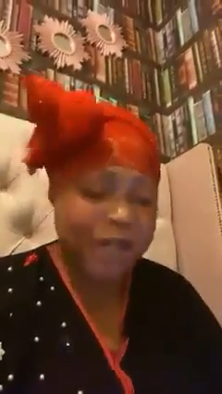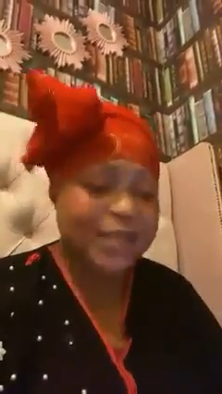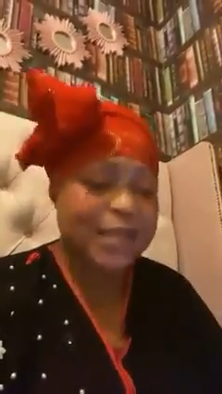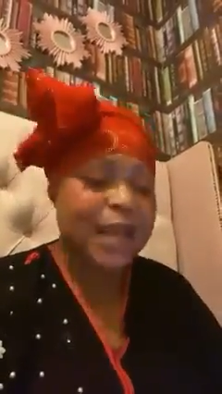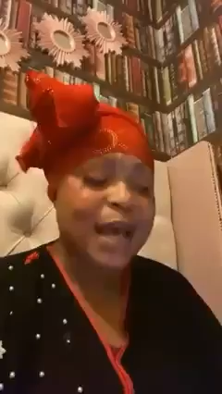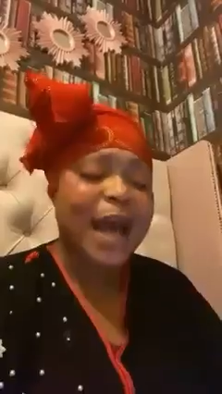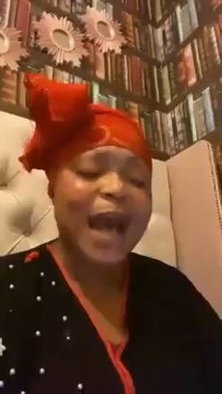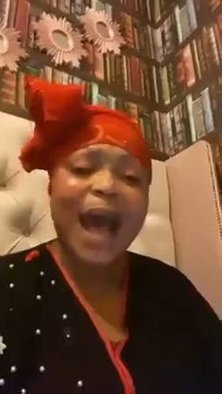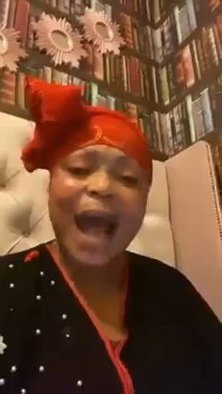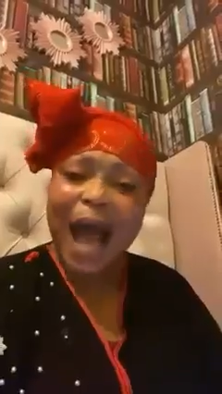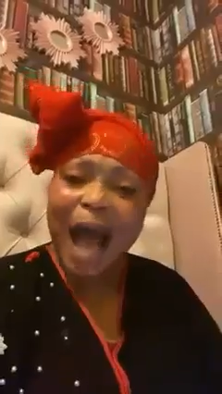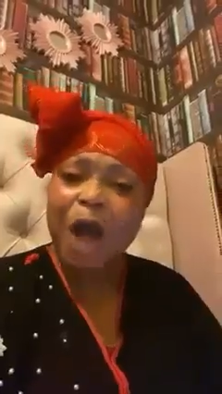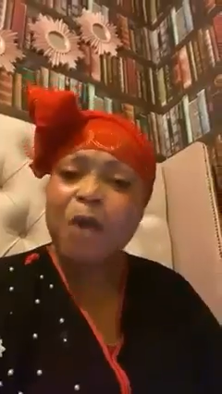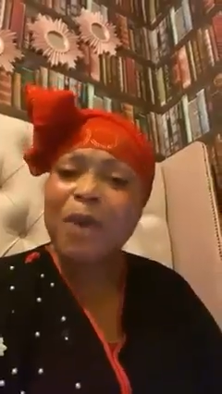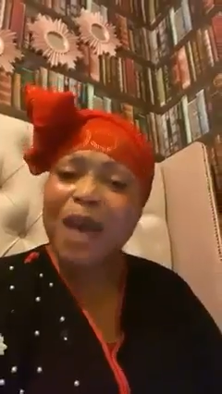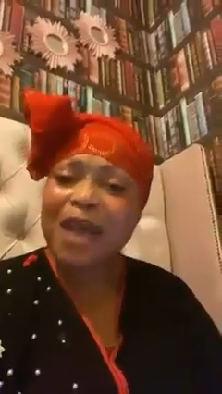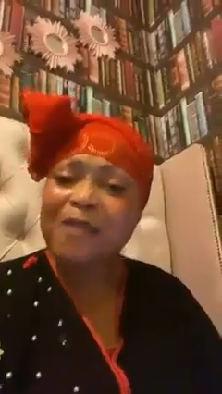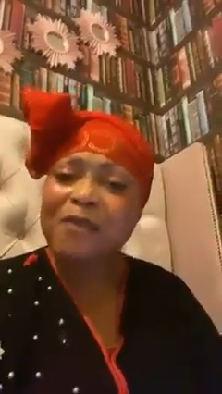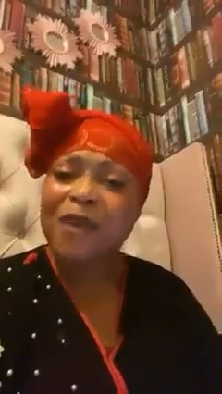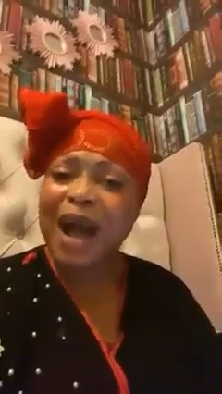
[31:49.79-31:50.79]
But,
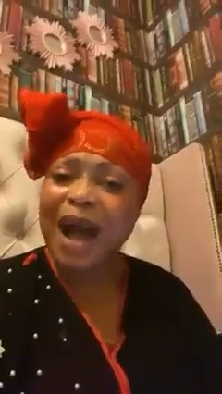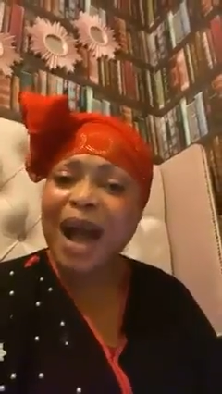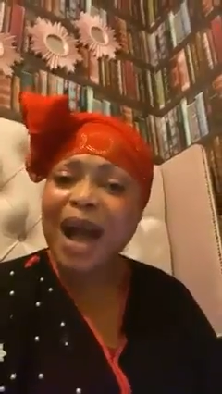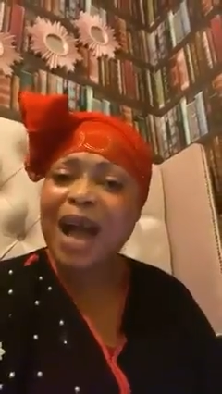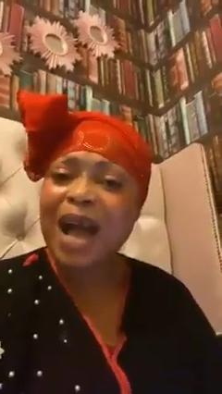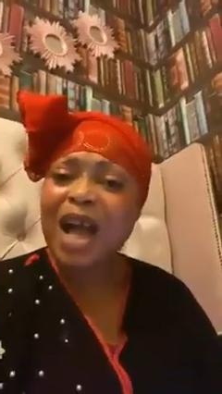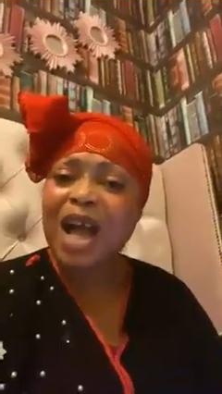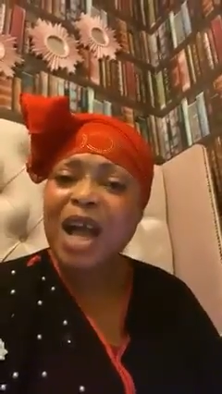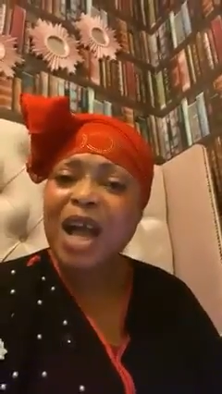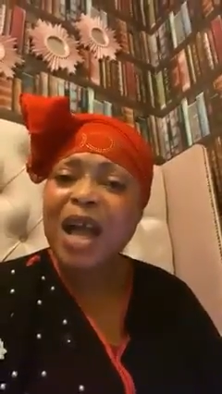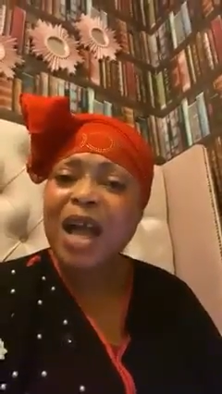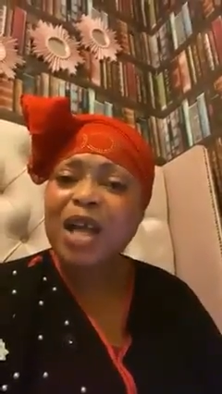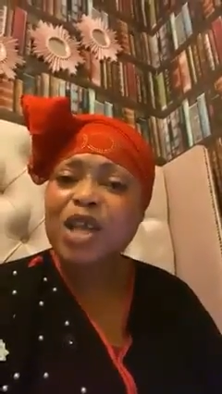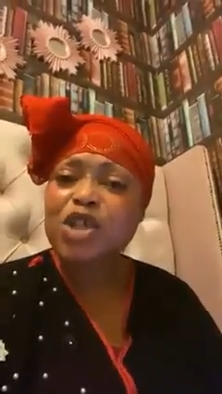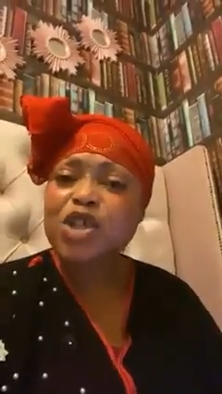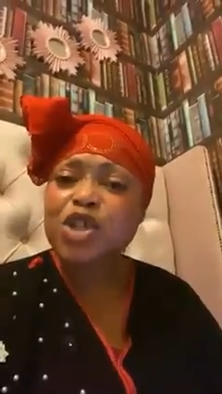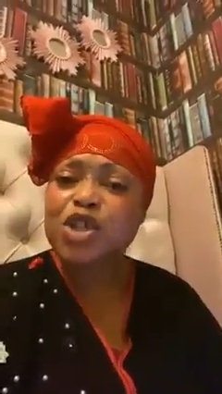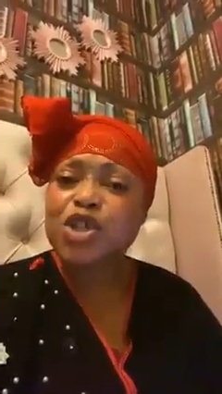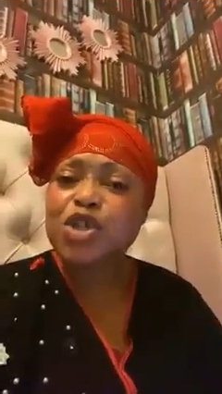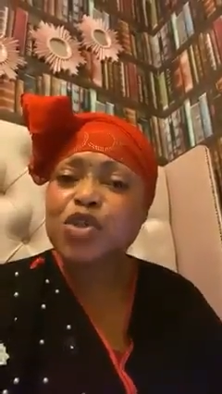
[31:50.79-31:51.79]
however,
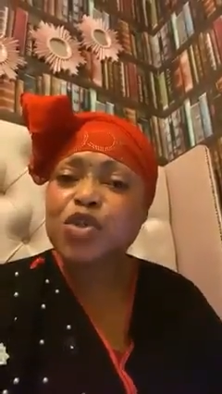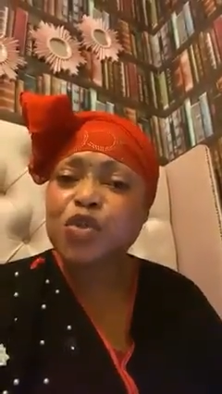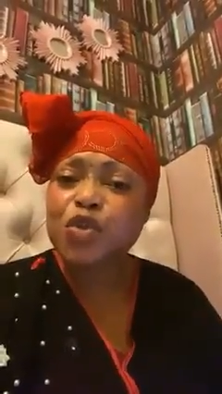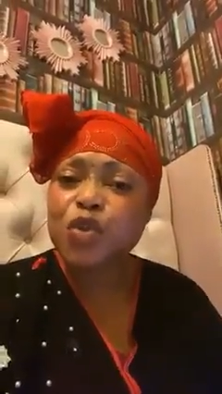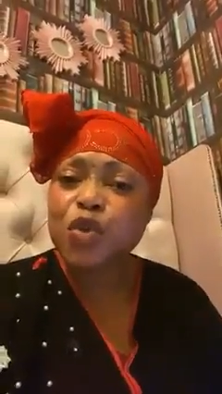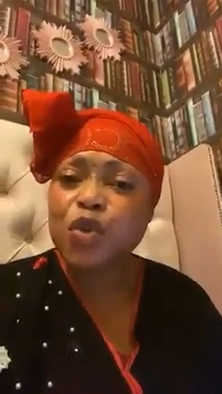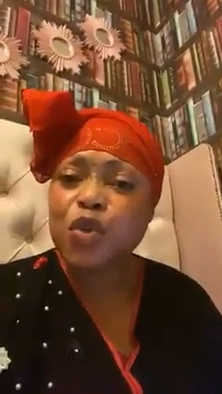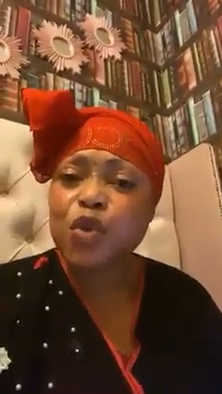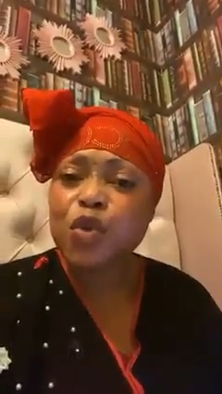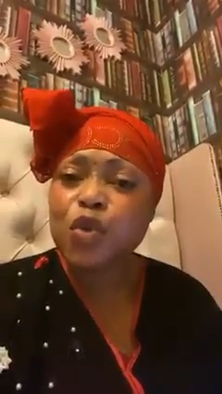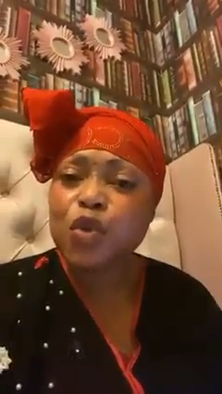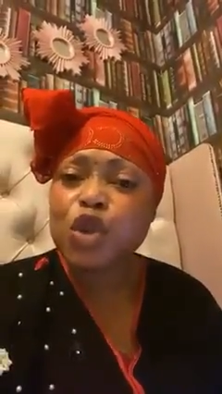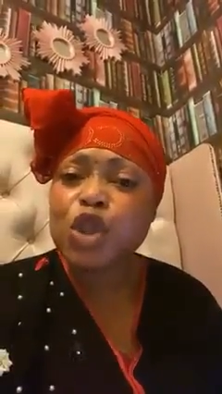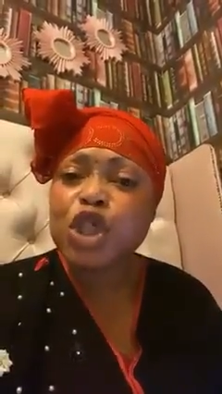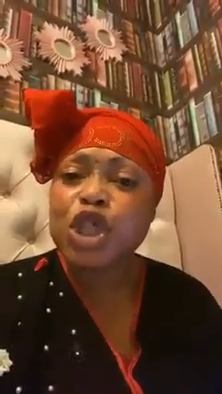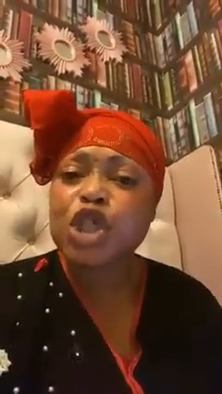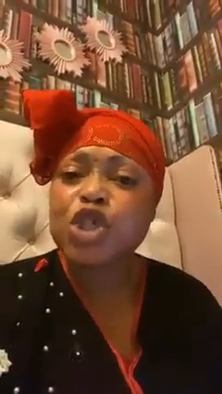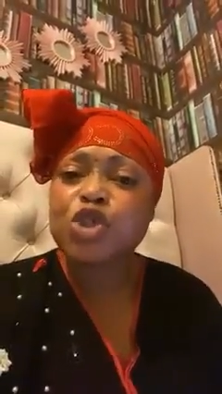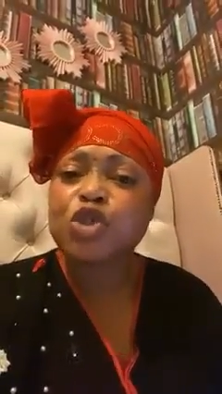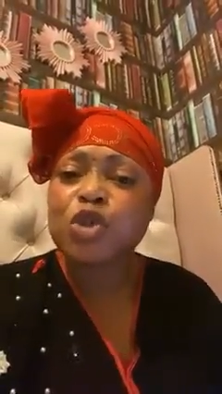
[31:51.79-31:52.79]

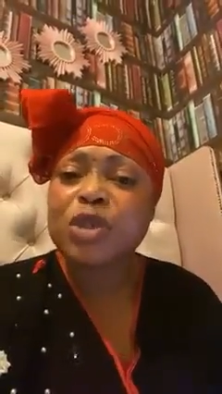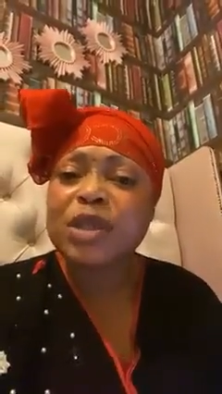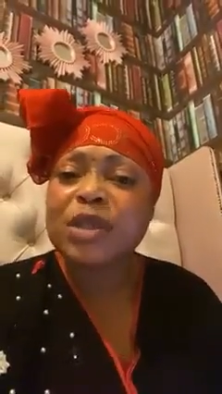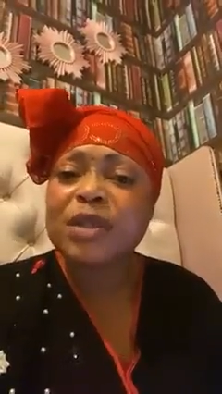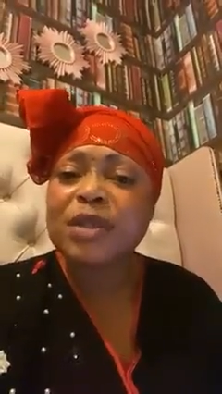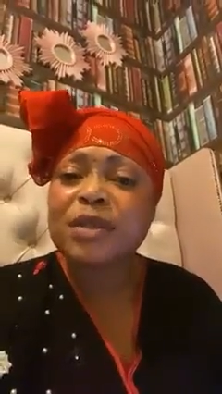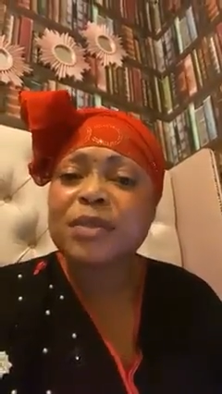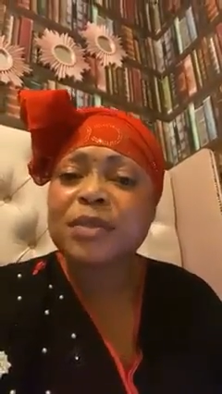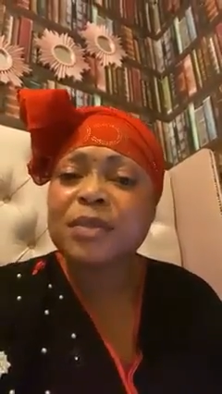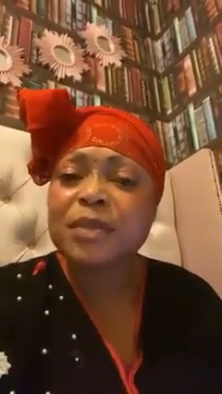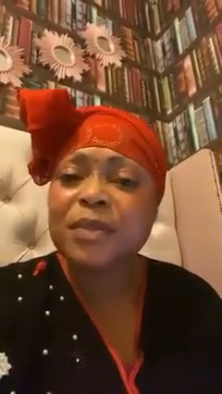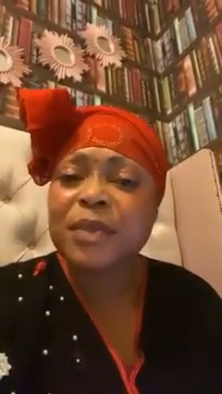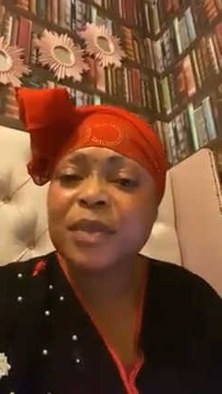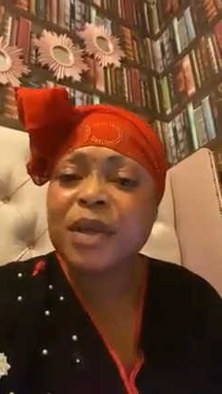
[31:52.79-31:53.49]
she should...